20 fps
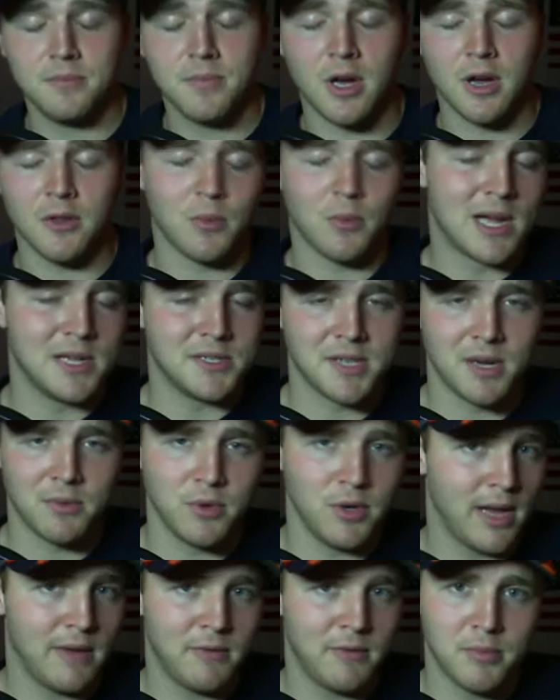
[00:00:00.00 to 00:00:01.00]
Otherwise, I
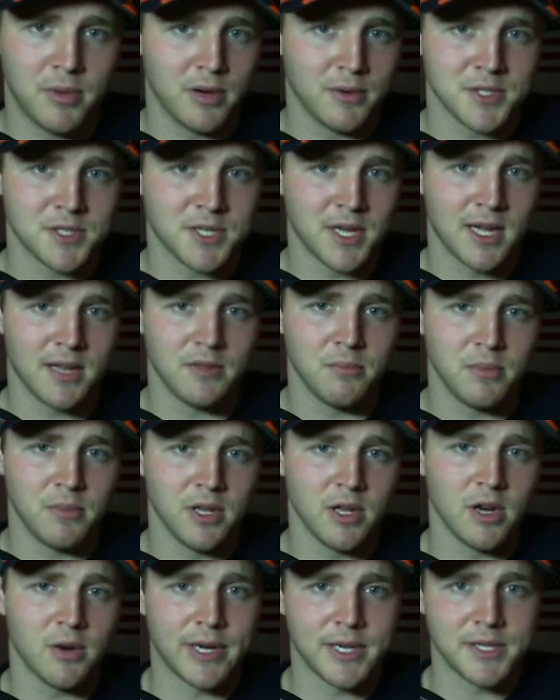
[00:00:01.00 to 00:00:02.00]
would have a BOA sight, the
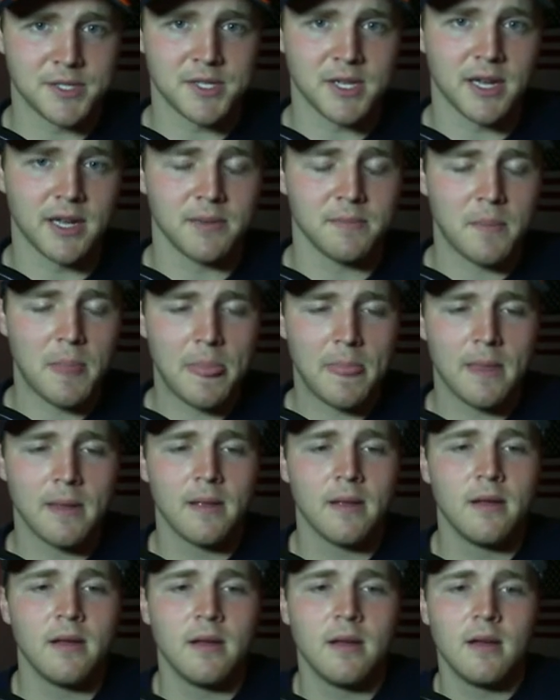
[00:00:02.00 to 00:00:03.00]
BOA sight.
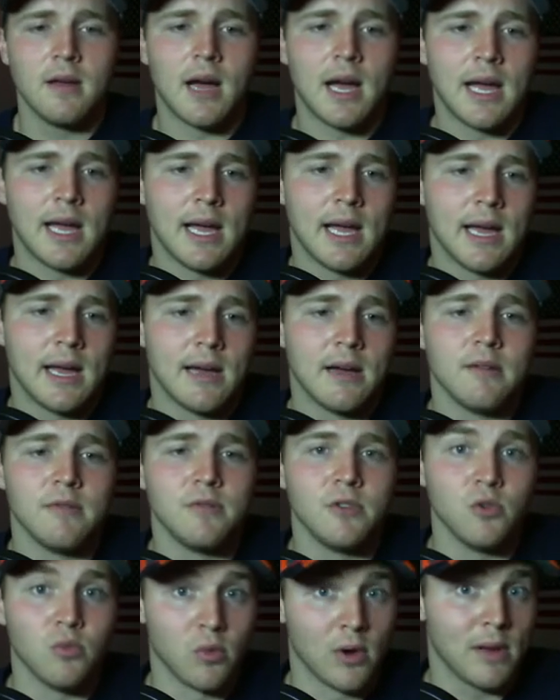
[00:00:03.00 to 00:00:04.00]
I
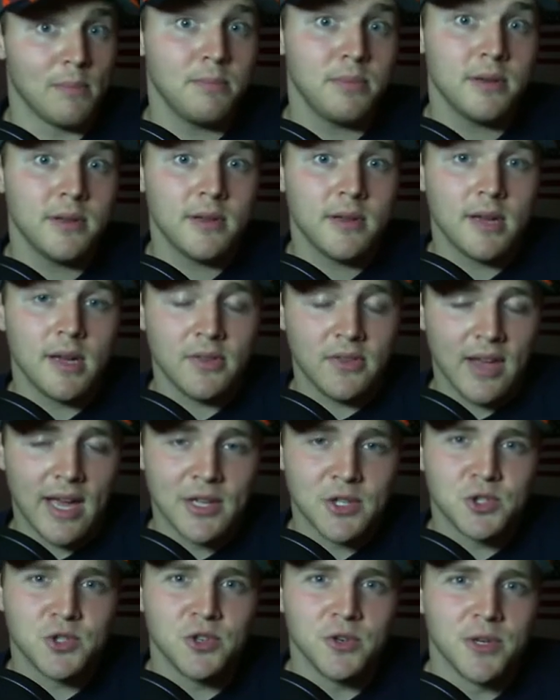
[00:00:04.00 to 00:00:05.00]
have grip
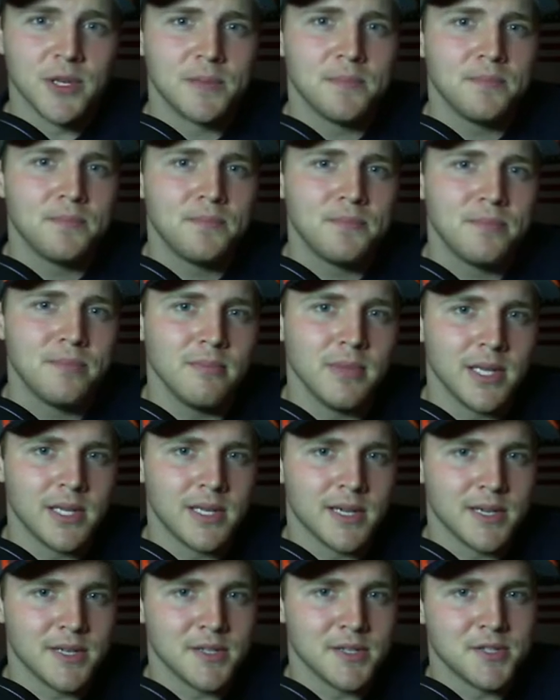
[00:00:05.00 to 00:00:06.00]
attached to it,
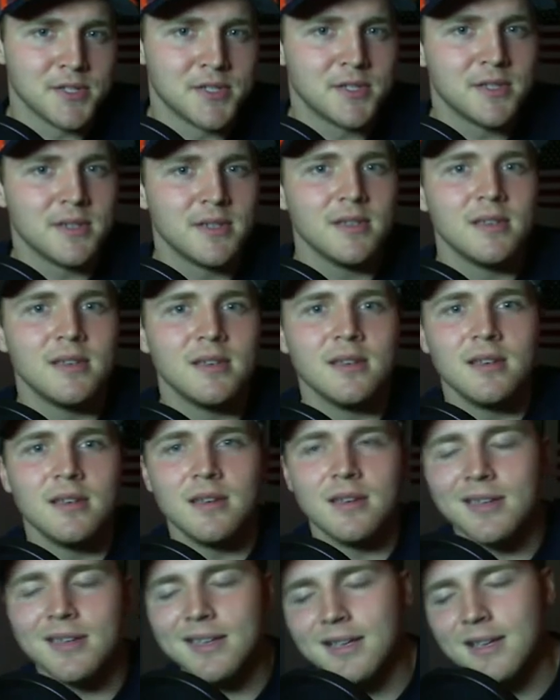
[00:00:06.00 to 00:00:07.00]
because
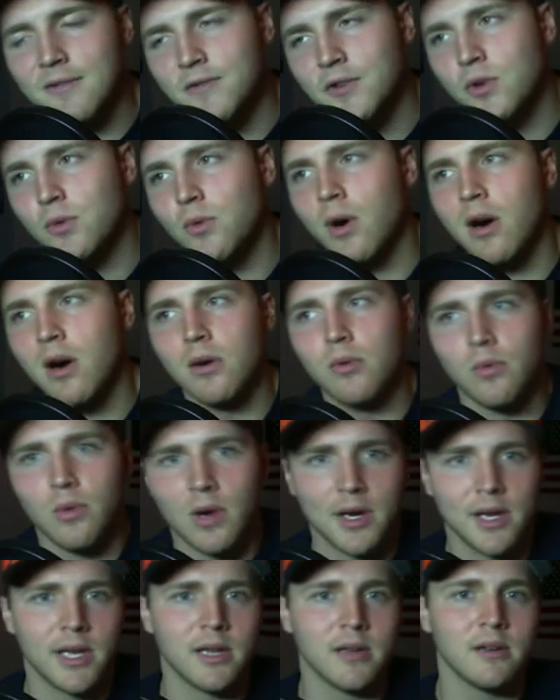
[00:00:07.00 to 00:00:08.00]
if you are
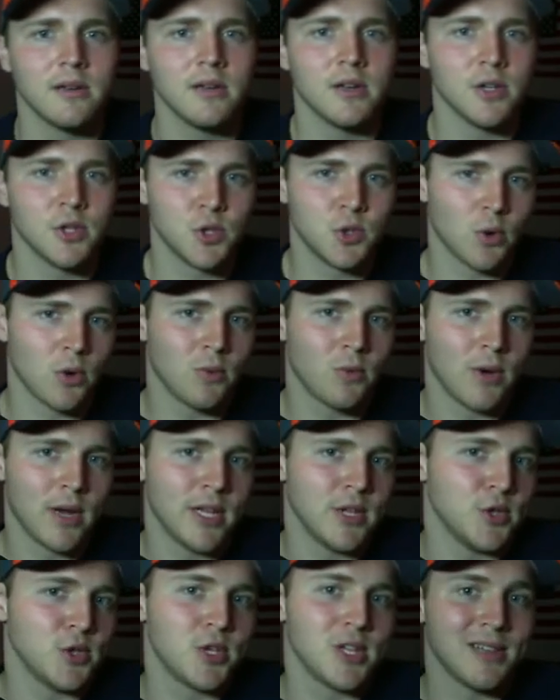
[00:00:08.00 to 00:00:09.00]
running a
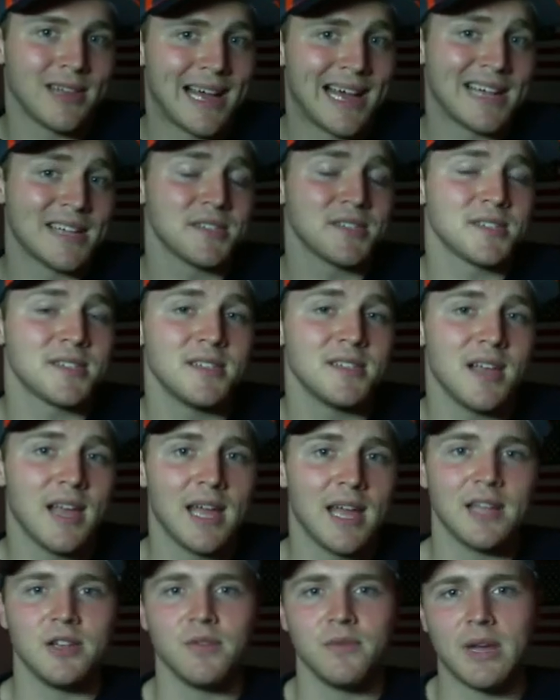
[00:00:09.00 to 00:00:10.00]
short-range class
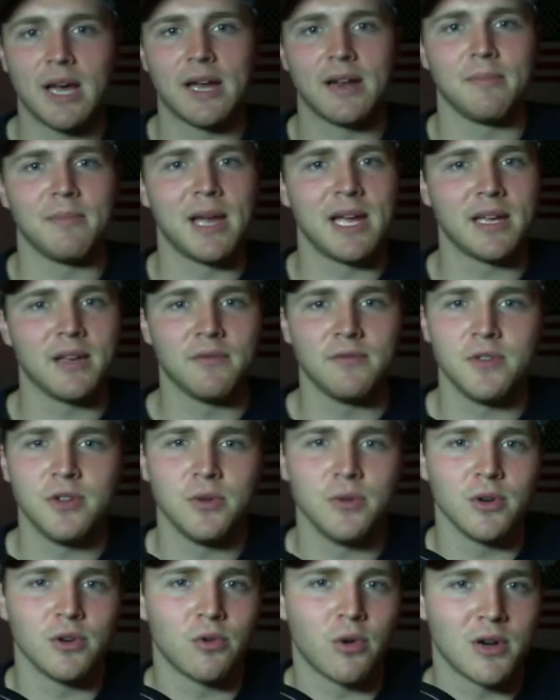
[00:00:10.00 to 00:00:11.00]
and you've got to make a
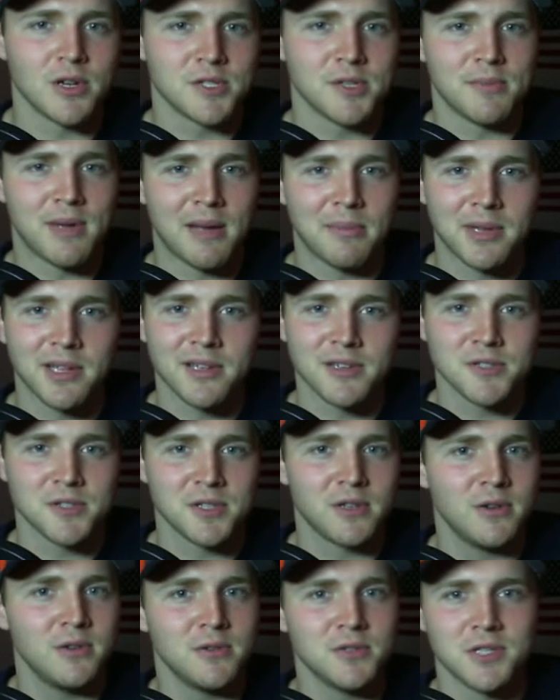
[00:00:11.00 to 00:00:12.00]
few across-the-map
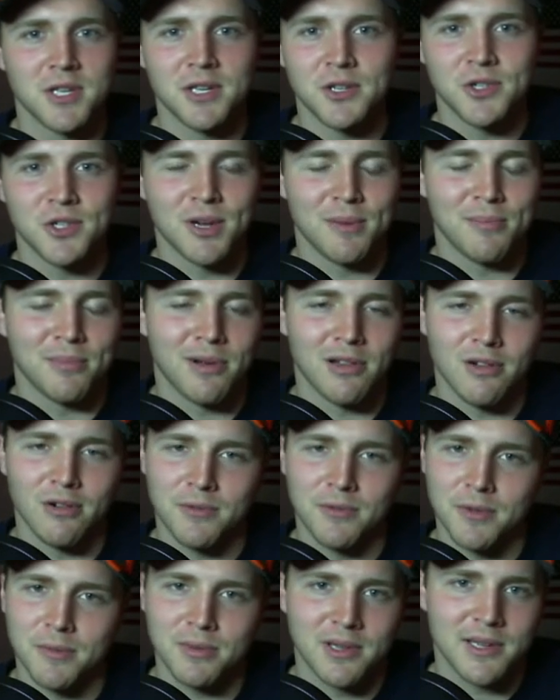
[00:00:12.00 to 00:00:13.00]
kills, the Kuda's going to jump all
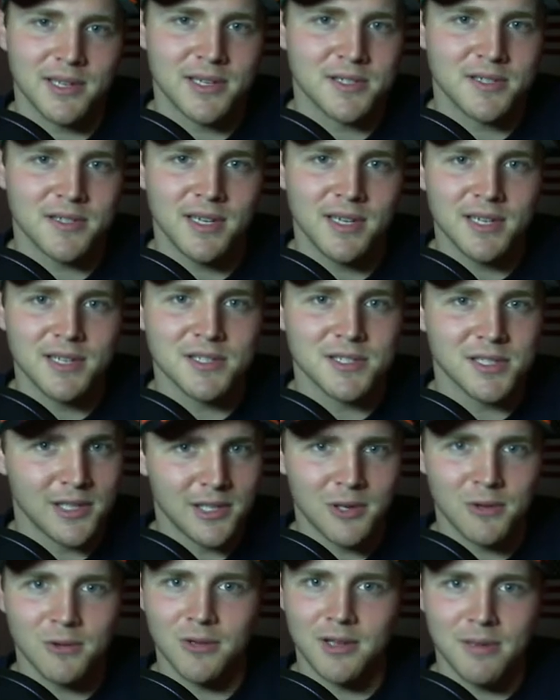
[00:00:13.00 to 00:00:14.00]
over the place. It is
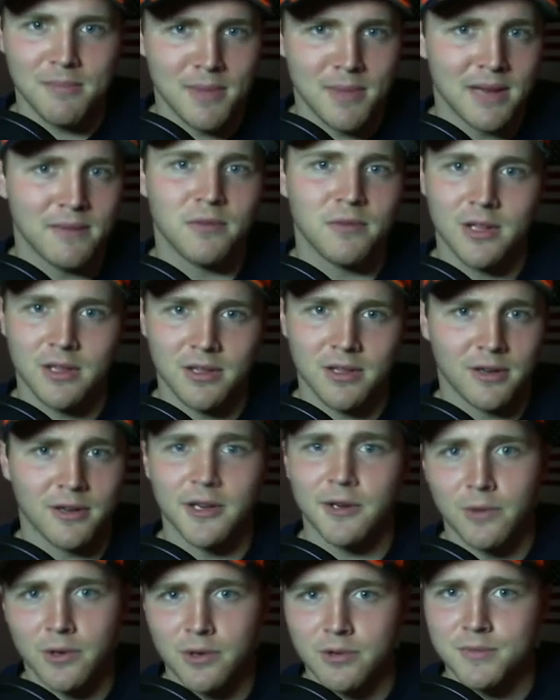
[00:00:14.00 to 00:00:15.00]
literally meant for
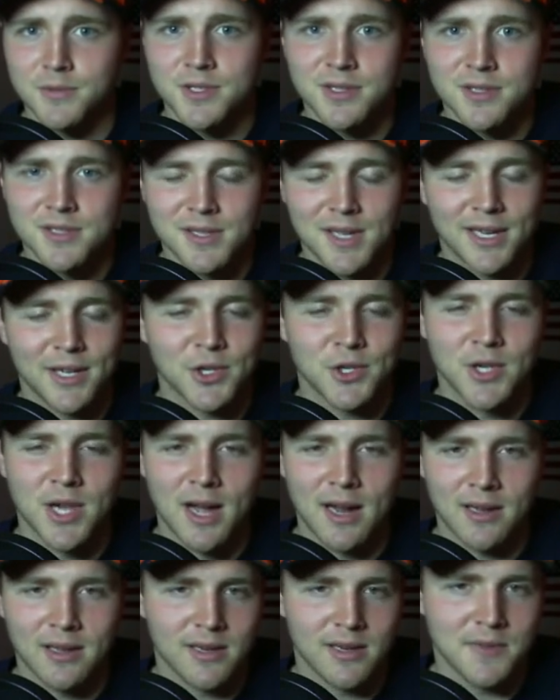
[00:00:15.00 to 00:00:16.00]
clearing rooms. It's like a
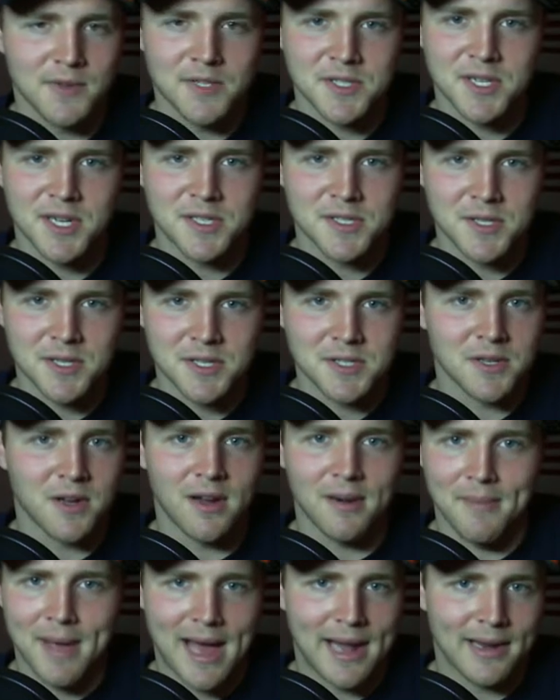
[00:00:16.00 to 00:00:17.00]
shotgun in the sense that it's
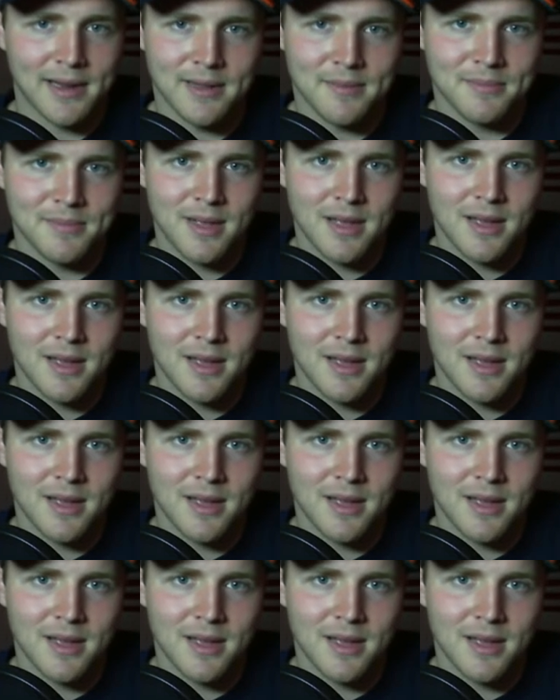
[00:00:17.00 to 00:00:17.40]
automatic.